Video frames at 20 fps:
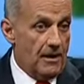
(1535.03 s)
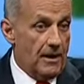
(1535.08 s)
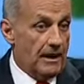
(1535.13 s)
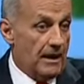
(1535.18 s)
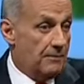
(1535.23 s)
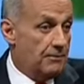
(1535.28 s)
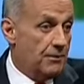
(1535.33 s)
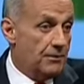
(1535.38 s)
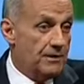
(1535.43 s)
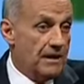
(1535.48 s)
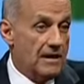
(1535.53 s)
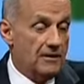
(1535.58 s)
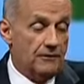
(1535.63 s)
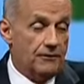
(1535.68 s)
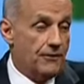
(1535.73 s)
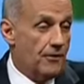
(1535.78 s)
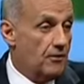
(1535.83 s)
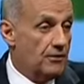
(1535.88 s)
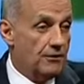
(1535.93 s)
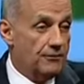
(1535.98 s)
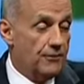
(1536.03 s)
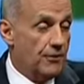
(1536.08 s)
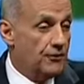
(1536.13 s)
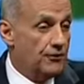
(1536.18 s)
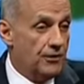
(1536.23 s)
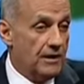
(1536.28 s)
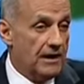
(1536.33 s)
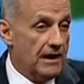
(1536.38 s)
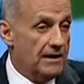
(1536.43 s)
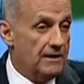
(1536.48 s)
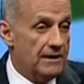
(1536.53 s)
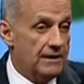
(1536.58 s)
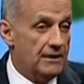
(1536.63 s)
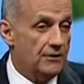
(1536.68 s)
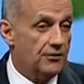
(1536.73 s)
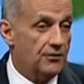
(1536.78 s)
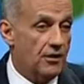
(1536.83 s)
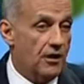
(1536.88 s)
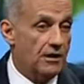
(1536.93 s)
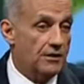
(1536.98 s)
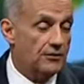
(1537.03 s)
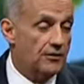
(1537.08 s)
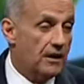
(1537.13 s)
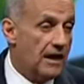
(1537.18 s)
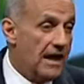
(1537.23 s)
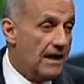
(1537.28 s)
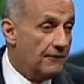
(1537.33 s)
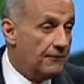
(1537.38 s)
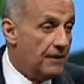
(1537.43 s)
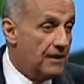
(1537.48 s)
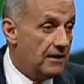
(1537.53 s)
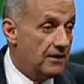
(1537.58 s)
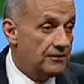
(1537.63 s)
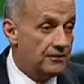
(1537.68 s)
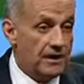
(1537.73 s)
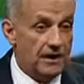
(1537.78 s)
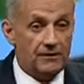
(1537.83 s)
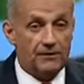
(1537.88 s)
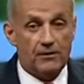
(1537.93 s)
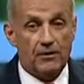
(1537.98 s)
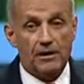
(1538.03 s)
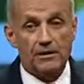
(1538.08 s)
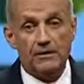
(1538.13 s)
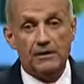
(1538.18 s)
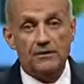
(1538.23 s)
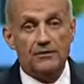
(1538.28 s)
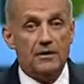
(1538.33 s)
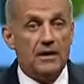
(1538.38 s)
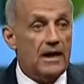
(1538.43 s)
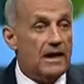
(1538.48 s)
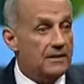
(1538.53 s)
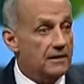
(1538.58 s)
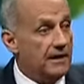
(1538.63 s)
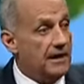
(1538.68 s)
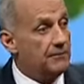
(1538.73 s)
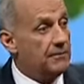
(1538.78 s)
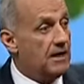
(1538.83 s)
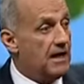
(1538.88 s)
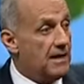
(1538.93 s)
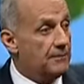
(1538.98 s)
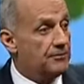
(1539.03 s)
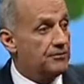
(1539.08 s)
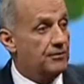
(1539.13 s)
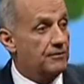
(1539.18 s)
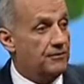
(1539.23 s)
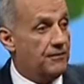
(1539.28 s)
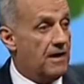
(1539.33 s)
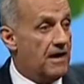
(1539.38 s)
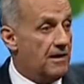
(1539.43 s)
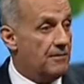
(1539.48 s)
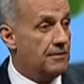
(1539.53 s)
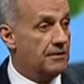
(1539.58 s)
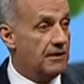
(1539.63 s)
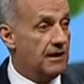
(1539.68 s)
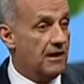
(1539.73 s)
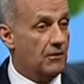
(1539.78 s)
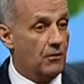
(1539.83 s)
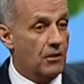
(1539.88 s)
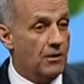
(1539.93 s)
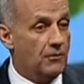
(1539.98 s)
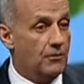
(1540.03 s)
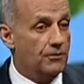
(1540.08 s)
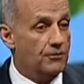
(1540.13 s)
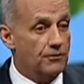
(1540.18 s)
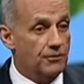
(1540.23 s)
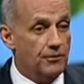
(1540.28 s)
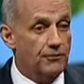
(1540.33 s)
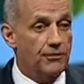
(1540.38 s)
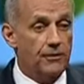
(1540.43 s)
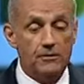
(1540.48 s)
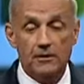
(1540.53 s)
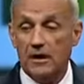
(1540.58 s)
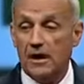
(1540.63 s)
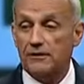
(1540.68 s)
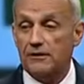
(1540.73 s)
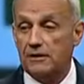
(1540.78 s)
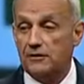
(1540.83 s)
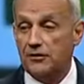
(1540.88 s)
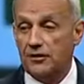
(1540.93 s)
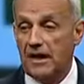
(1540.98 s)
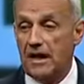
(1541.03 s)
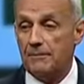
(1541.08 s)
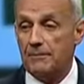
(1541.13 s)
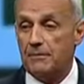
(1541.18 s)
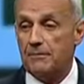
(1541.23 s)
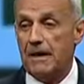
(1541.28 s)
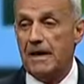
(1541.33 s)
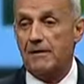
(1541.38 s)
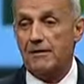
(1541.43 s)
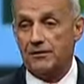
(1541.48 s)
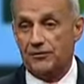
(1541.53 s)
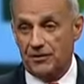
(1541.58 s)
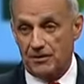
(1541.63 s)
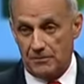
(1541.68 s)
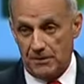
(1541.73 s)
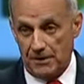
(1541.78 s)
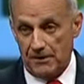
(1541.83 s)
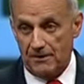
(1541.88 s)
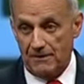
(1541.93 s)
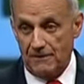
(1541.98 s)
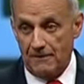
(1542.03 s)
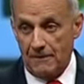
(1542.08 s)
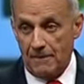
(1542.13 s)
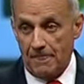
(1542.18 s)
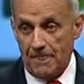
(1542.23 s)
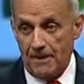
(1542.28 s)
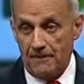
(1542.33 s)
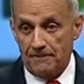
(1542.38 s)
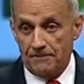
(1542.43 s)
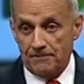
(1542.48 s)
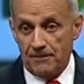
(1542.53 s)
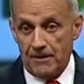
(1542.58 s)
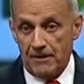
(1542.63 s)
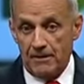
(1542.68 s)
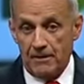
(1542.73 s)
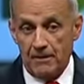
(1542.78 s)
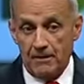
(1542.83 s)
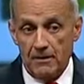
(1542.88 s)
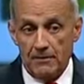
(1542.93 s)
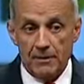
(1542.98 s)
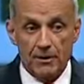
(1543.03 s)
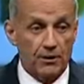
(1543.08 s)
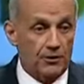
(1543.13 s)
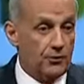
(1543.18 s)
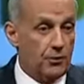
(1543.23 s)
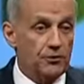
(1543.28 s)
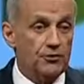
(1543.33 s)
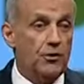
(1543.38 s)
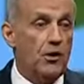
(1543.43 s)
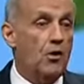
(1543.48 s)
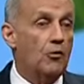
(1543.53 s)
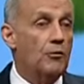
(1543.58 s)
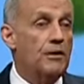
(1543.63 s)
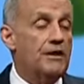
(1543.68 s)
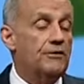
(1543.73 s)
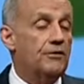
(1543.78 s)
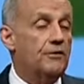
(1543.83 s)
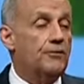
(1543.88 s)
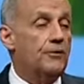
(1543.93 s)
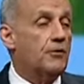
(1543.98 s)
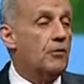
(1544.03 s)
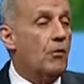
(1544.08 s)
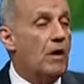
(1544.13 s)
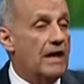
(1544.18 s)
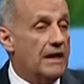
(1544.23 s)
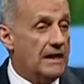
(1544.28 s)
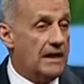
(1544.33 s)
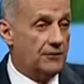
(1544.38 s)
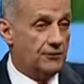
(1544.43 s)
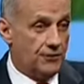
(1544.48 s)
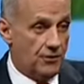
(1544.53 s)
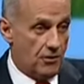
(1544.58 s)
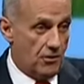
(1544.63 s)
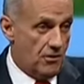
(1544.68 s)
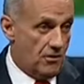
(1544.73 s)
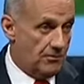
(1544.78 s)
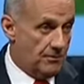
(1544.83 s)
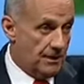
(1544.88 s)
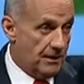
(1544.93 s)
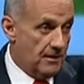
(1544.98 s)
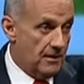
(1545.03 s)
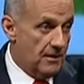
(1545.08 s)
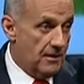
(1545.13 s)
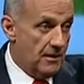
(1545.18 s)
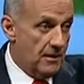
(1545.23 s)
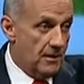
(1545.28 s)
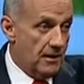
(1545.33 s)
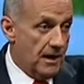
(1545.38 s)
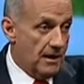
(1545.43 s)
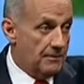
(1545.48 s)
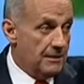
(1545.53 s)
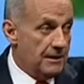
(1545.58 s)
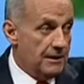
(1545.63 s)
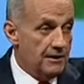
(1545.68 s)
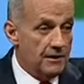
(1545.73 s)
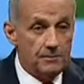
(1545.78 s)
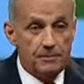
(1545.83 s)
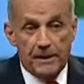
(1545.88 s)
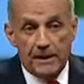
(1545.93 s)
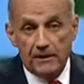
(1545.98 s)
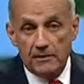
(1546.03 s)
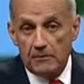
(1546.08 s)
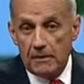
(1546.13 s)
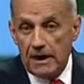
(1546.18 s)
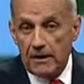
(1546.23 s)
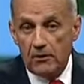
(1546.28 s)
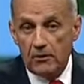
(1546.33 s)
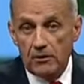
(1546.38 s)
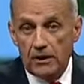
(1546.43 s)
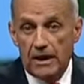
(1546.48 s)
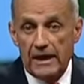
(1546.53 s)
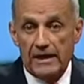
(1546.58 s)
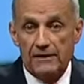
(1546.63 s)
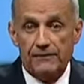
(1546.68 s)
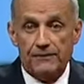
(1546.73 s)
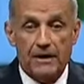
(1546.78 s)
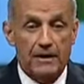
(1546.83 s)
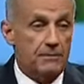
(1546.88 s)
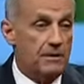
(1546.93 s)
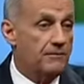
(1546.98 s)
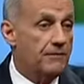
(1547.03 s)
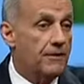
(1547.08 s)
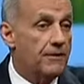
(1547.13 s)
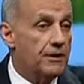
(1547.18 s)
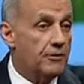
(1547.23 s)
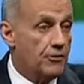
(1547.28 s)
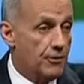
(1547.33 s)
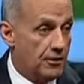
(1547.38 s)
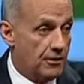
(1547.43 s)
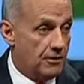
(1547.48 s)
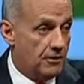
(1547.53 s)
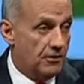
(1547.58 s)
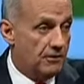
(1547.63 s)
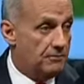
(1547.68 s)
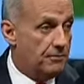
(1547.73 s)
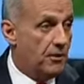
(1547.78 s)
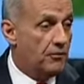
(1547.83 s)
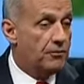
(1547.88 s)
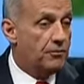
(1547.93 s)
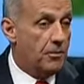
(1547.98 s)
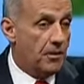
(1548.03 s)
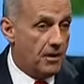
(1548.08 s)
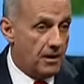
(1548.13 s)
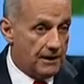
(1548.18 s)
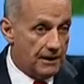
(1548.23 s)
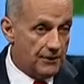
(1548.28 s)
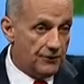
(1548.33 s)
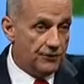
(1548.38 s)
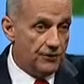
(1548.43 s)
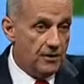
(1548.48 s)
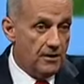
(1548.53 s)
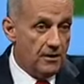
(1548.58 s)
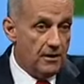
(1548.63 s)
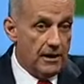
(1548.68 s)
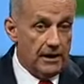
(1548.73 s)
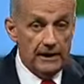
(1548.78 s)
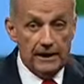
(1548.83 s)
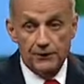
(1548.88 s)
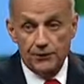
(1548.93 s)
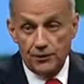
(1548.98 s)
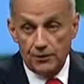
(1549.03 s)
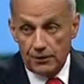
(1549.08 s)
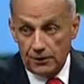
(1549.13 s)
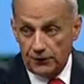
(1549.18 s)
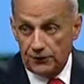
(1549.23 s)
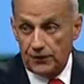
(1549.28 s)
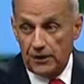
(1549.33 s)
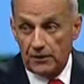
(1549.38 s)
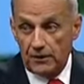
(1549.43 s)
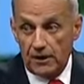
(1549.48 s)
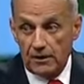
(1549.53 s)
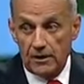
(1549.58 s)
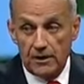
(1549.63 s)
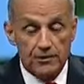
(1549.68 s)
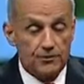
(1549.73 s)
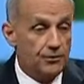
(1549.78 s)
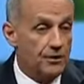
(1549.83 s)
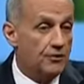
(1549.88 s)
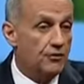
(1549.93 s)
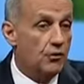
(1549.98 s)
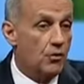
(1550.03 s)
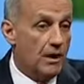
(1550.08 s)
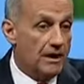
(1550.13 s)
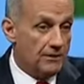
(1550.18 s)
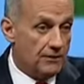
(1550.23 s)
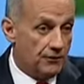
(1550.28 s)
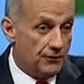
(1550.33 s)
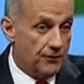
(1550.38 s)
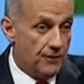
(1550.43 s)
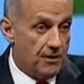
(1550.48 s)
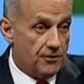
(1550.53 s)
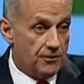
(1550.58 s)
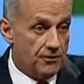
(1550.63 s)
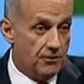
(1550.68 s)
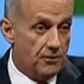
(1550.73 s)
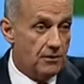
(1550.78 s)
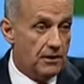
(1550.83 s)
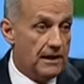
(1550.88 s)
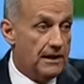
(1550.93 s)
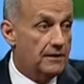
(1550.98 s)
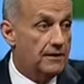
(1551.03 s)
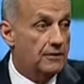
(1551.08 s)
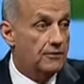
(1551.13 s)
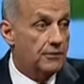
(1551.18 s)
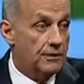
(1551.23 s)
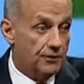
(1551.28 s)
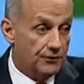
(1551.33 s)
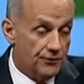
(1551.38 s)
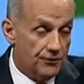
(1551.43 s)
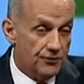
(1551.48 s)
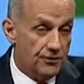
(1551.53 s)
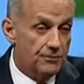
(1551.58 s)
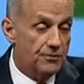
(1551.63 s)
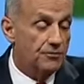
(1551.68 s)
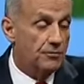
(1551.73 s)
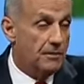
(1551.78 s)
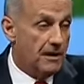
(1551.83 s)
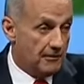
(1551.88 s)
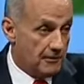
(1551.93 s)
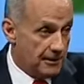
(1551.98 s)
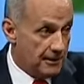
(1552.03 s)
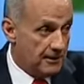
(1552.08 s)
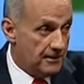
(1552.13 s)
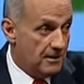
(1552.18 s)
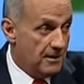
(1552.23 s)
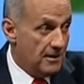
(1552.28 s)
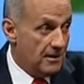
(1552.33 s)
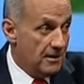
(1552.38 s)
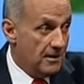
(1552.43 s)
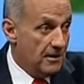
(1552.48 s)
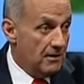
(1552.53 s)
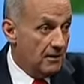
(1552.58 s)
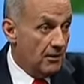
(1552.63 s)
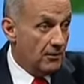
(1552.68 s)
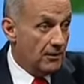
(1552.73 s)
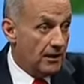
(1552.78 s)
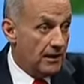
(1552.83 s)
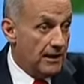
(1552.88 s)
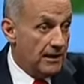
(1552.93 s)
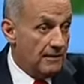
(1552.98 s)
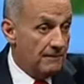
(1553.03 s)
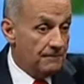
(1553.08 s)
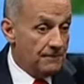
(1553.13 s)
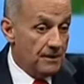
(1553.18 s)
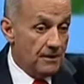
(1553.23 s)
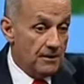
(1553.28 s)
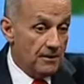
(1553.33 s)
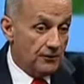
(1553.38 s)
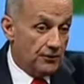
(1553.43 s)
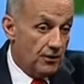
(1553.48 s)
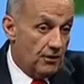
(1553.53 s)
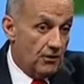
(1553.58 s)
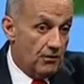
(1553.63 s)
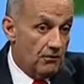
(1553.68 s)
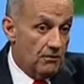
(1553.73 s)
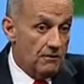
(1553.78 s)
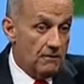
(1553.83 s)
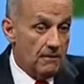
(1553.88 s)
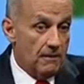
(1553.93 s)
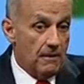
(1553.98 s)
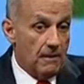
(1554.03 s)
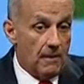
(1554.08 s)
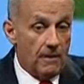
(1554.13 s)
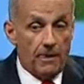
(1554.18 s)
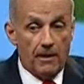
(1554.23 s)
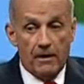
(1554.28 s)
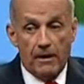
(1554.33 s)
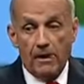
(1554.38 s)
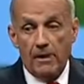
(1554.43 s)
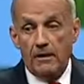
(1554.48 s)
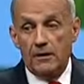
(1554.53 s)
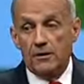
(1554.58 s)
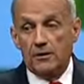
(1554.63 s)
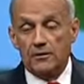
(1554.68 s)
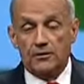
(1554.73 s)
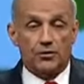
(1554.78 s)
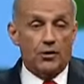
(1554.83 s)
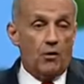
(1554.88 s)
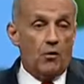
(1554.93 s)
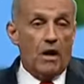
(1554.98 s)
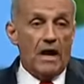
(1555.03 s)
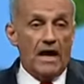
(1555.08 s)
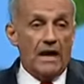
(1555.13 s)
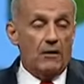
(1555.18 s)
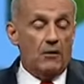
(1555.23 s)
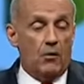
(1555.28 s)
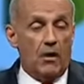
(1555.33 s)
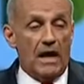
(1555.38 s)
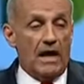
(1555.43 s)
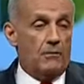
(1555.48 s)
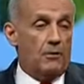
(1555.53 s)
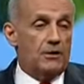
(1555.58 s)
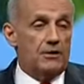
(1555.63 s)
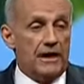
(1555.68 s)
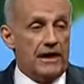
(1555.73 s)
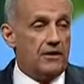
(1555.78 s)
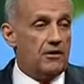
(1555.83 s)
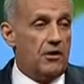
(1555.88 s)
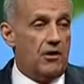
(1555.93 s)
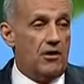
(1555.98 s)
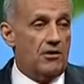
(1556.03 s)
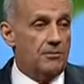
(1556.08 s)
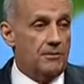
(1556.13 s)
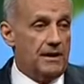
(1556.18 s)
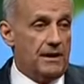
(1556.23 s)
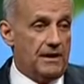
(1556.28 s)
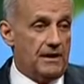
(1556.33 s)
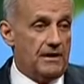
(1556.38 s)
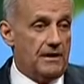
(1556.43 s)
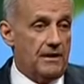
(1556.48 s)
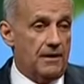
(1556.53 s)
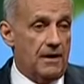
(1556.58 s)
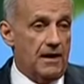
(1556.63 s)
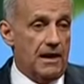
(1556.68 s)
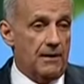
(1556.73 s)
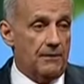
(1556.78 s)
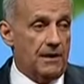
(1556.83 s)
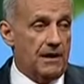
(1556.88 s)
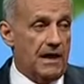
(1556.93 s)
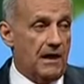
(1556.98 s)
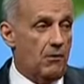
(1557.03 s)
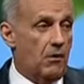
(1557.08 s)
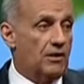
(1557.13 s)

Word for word: And I put down the phone. The first thing I did, it started laughing because I thought these goddamn cops and firemen that I work with will do for nothing stop embarrassing me. because there was no reason for the White House to call me. I've been independent my whole life. I've been very critical of both parties. And as you can see in our country, it's quite dysfunctional and the criticism is merited. Okay? So, so why, why would they call me? I mean, I